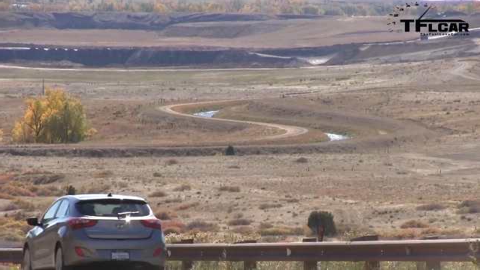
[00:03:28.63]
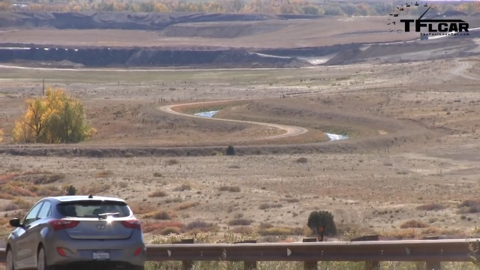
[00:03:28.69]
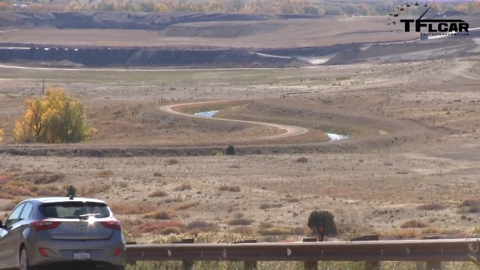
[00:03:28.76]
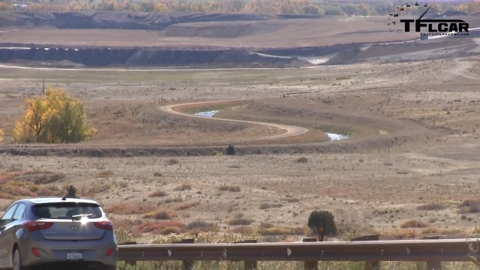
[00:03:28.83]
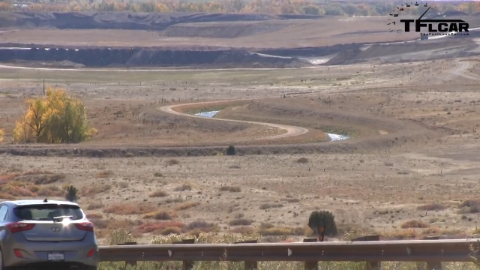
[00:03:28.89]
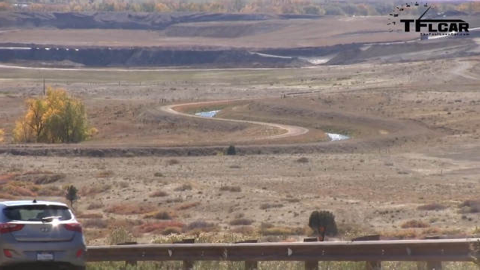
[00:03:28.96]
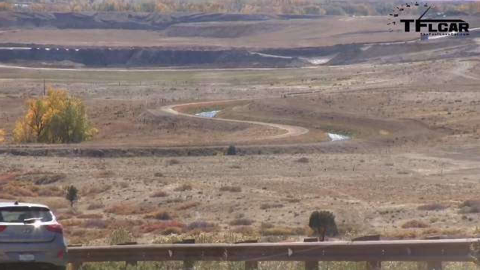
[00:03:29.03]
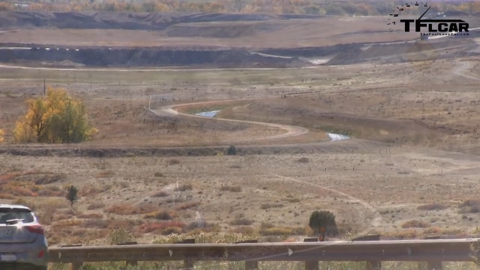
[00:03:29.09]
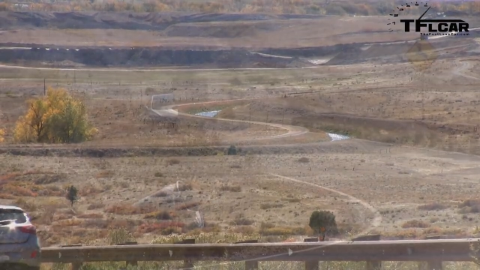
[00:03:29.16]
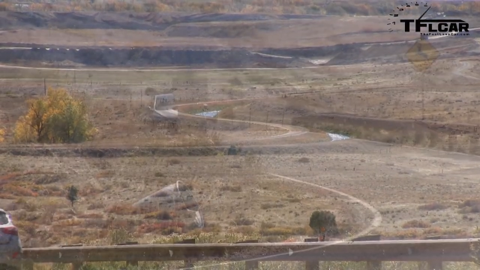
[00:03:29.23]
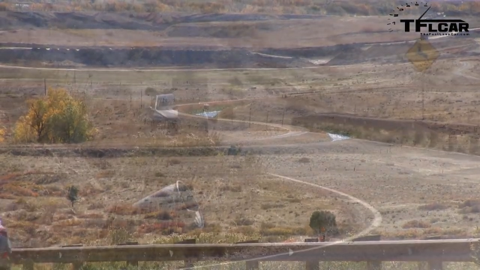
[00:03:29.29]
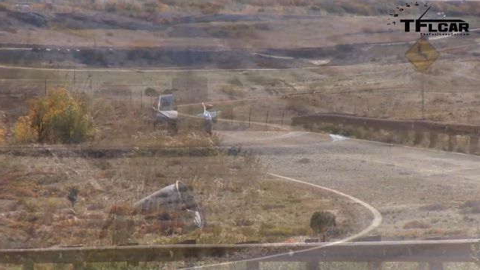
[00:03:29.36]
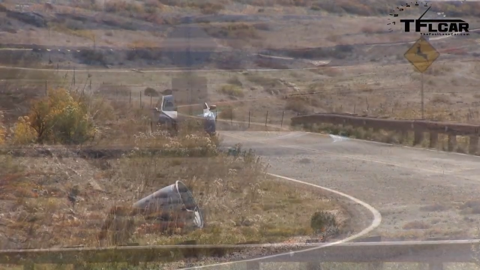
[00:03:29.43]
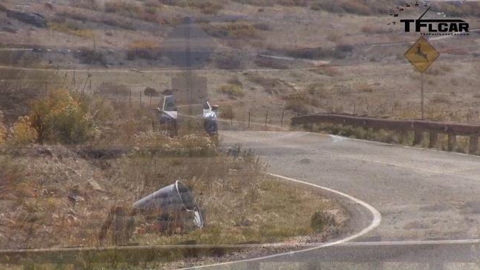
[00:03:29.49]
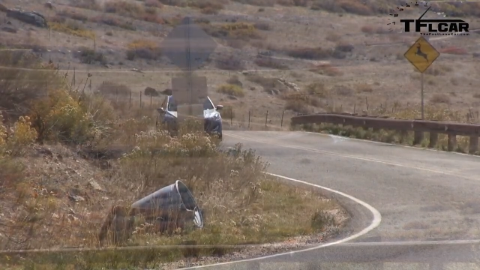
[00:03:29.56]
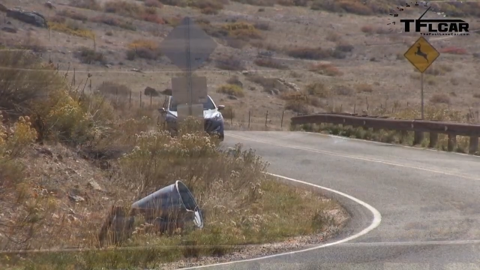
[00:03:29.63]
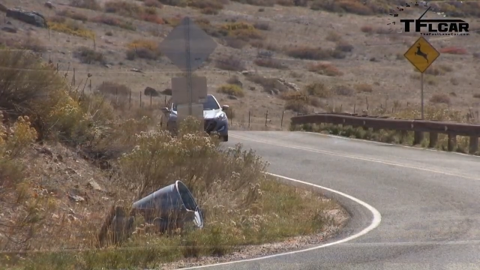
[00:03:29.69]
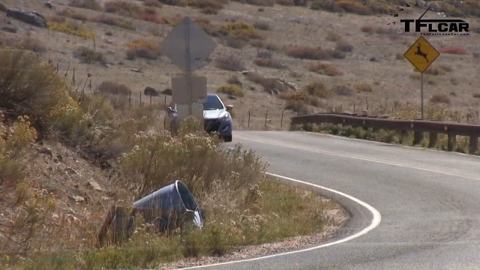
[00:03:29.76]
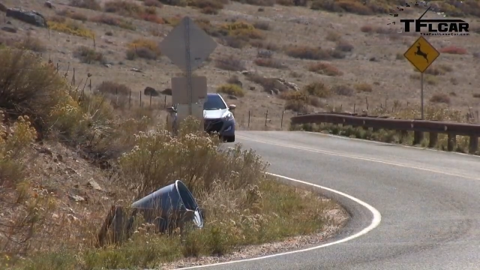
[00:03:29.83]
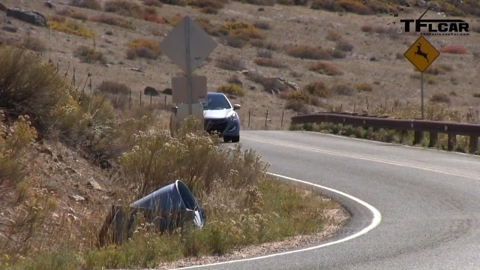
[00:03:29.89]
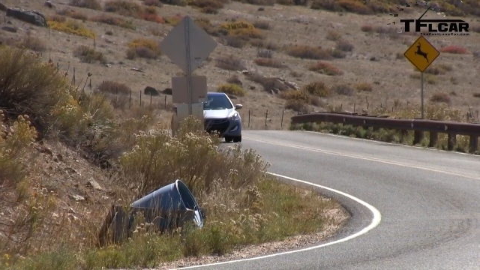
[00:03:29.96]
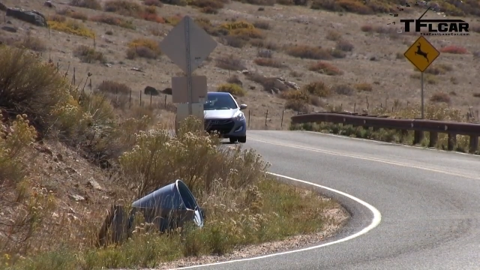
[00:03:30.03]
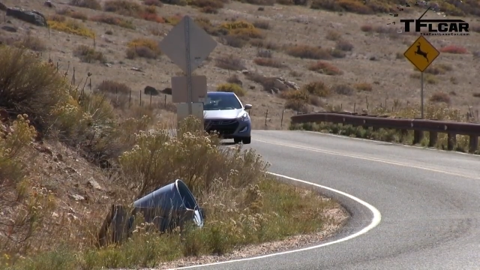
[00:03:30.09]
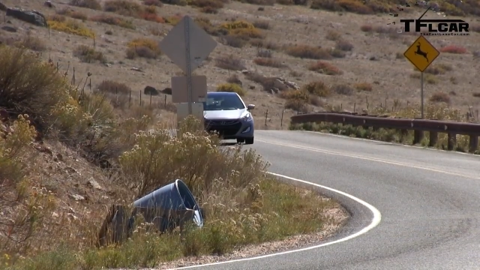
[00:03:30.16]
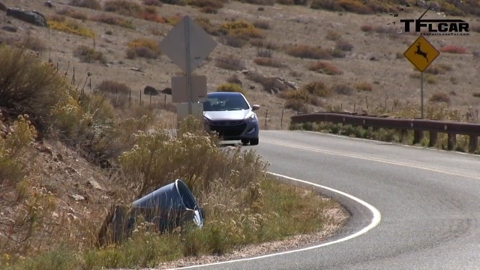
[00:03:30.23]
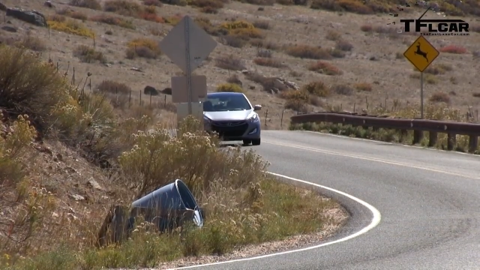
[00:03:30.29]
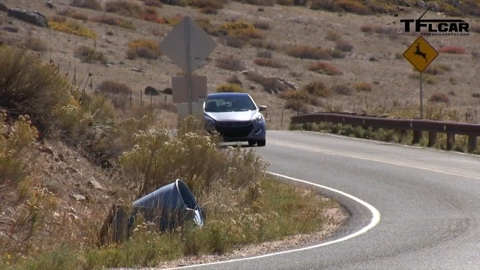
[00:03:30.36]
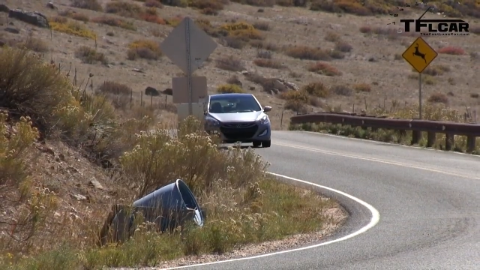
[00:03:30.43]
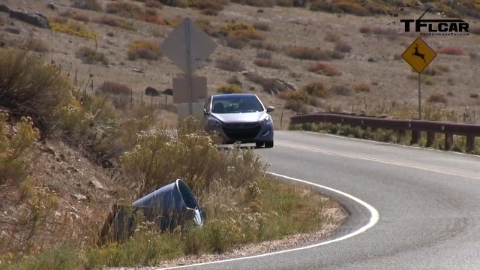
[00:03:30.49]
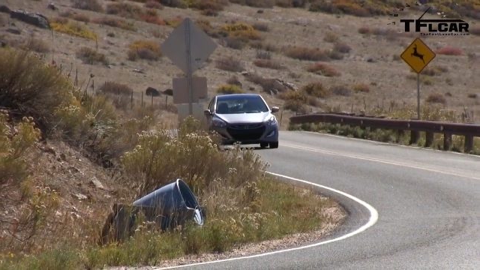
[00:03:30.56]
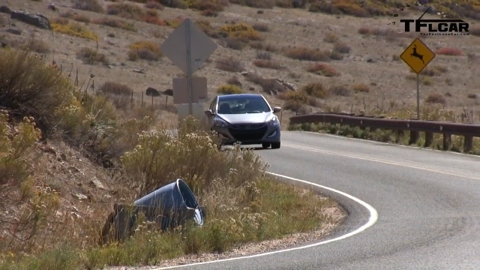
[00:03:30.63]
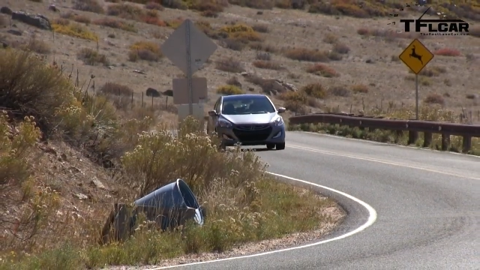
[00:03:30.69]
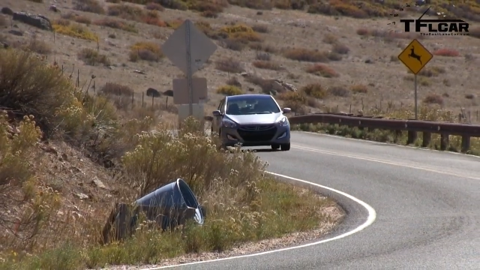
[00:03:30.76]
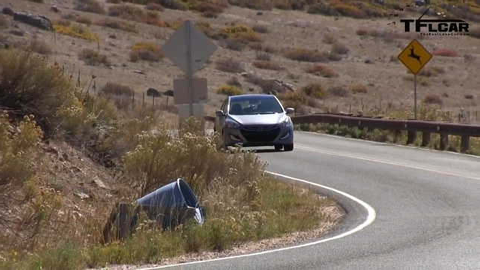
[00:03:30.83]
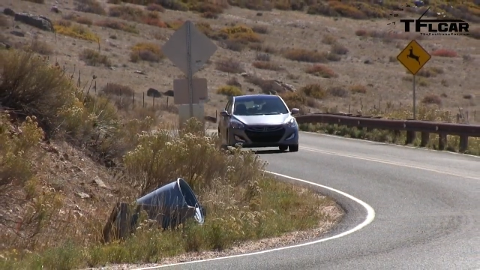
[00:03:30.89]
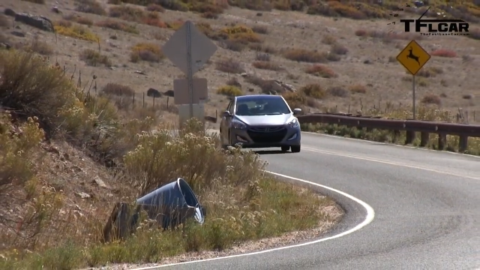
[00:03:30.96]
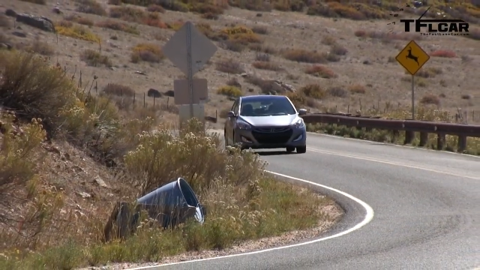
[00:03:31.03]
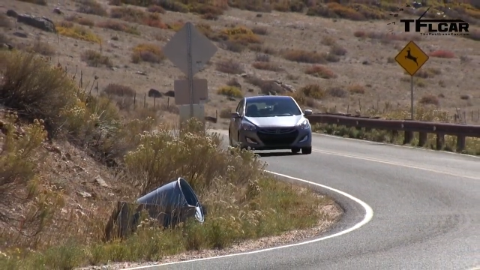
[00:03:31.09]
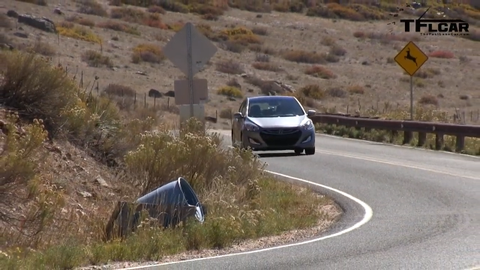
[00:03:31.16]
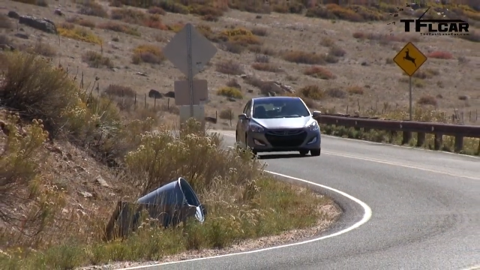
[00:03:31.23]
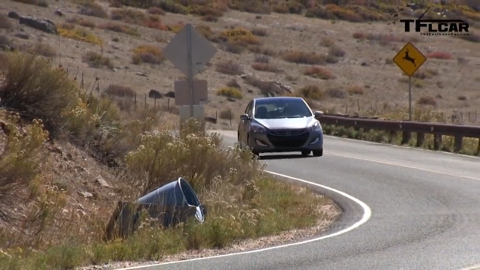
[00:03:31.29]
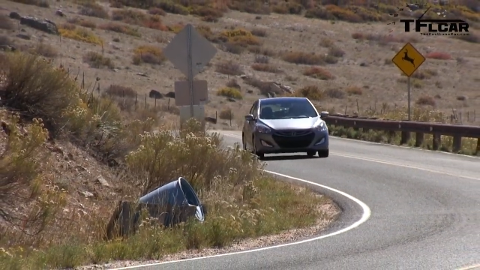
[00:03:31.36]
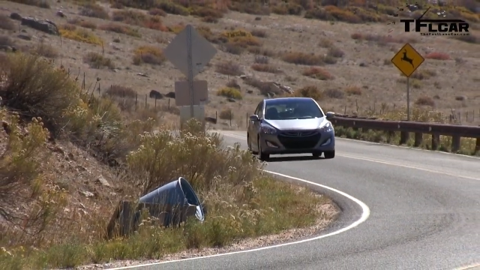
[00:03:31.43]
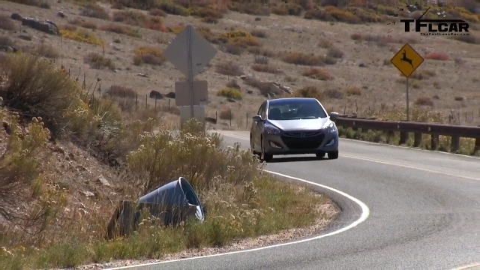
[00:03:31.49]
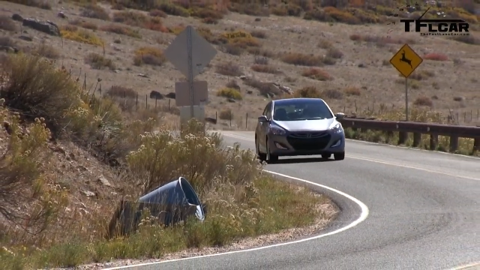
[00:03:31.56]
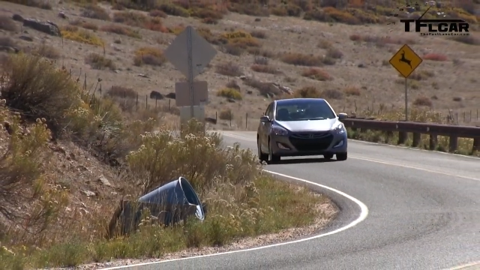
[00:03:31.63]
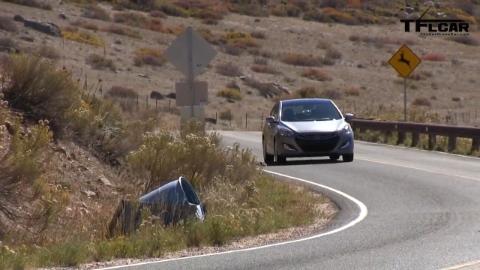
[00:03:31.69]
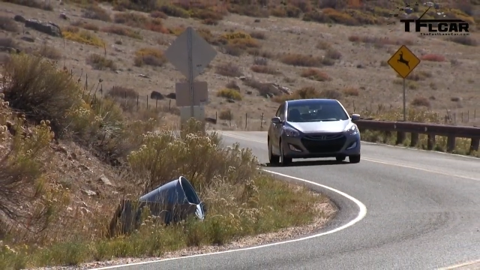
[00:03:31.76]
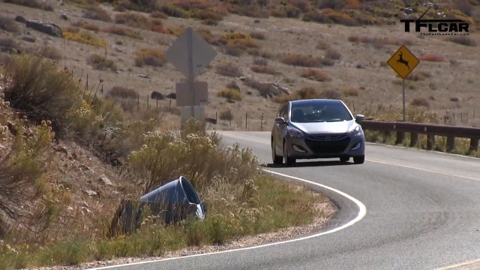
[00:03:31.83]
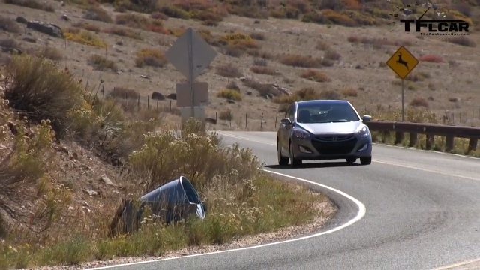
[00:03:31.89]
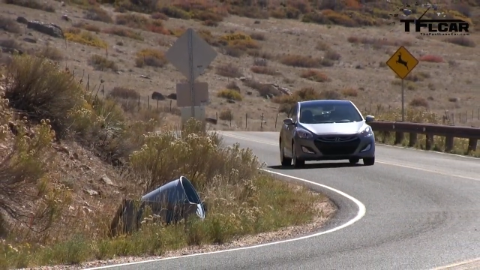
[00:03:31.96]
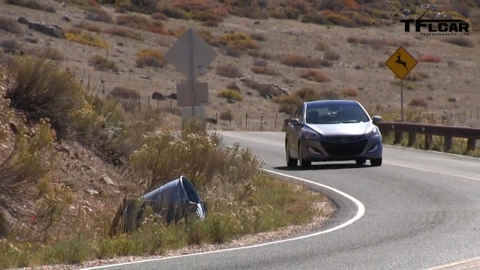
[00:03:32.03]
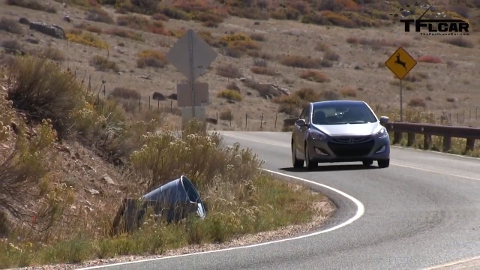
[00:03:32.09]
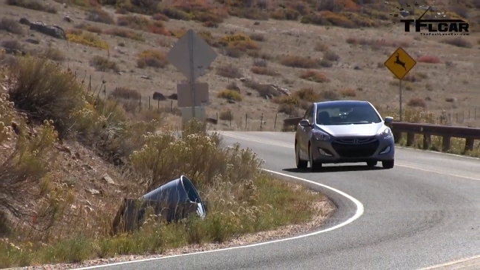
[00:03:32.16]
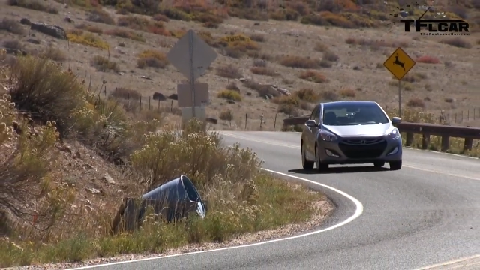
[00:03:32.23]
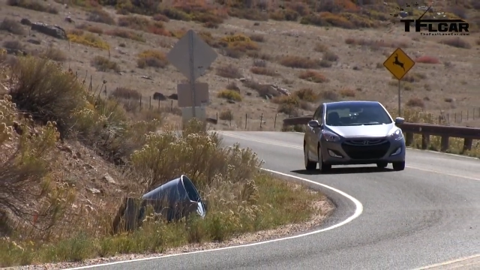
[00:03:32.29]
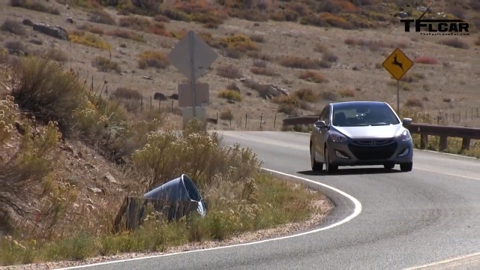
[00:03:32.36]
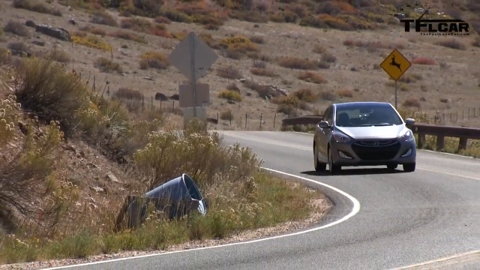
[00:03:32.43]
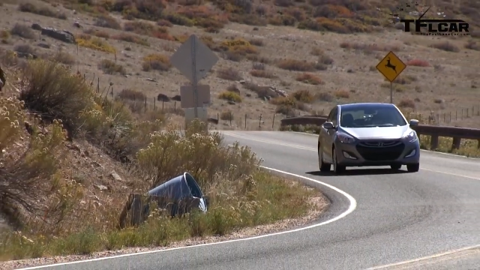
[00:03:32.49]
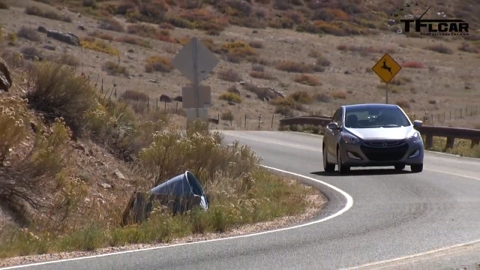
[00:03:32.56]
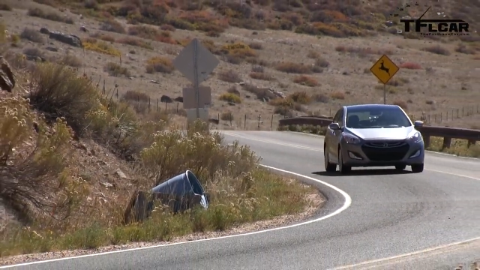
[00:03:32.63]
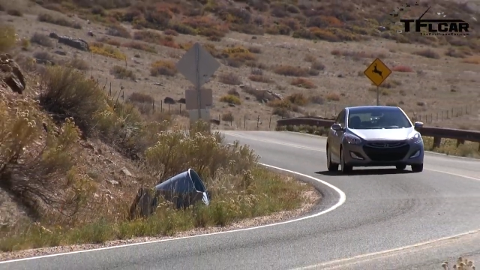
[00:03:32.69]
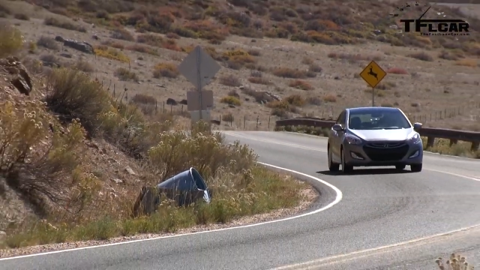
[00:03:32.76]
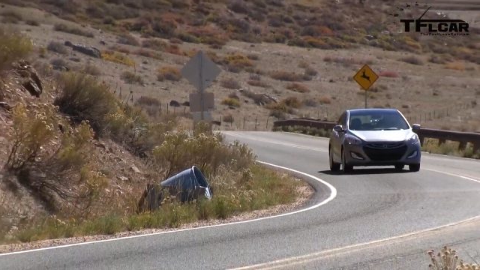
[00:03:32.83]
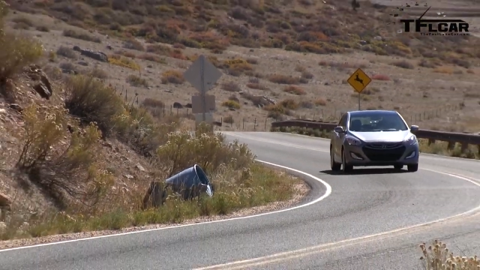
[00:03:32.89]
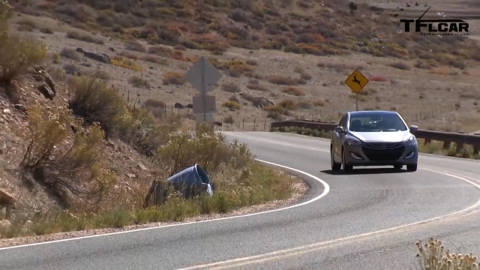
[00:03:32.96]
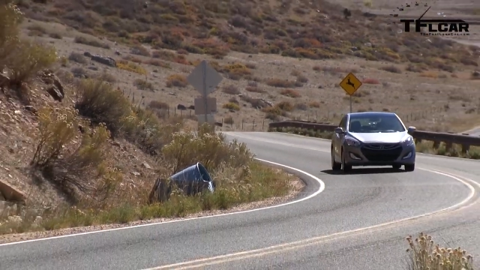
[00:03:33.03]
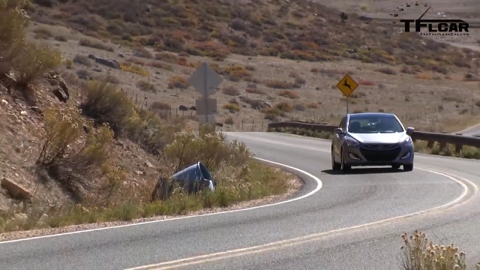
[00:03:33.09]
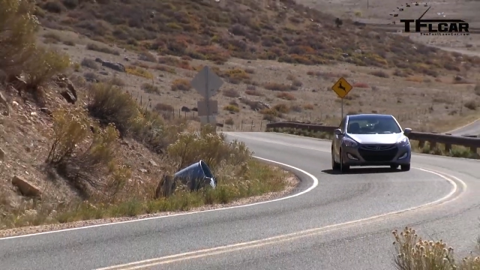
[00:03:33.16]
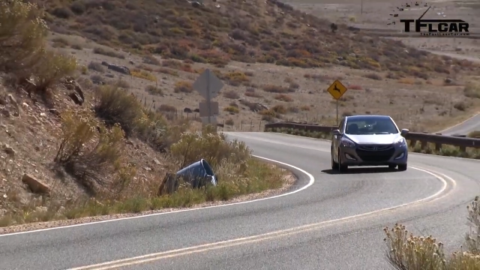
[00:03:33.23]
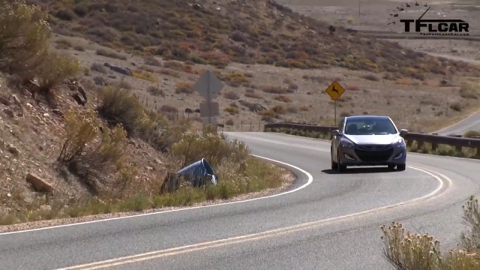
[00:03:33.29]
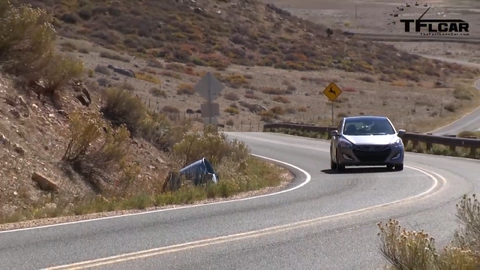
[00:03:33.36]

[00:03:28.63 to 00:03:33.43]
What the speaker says: [unreadable: no face in view]